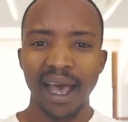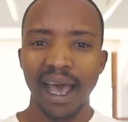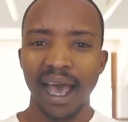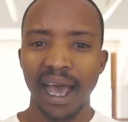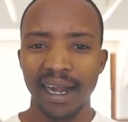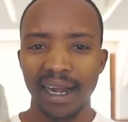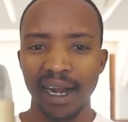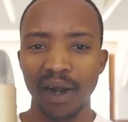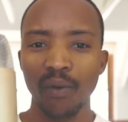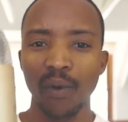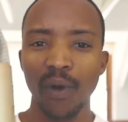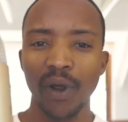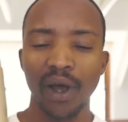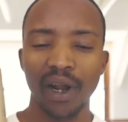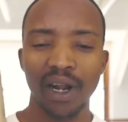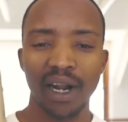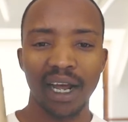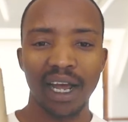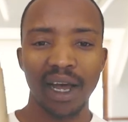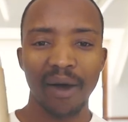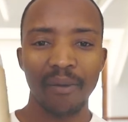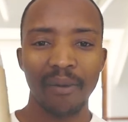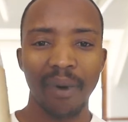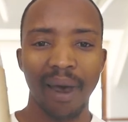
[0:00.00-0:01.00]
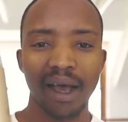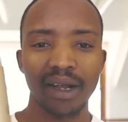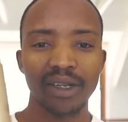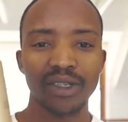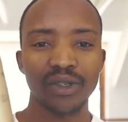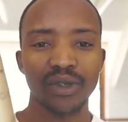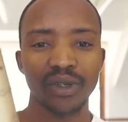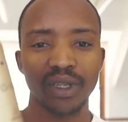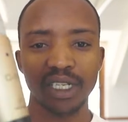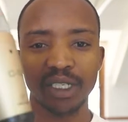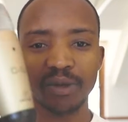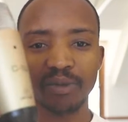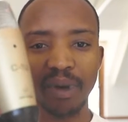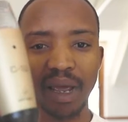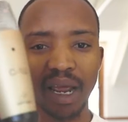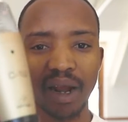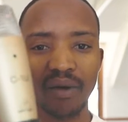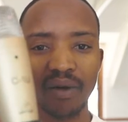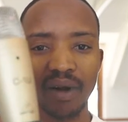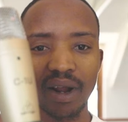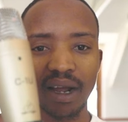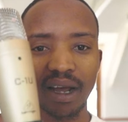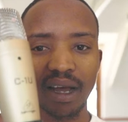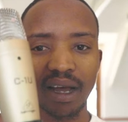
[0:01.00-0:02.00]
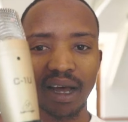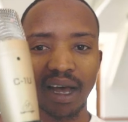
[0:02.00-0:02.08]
And then we're gonna come back to this Behringer.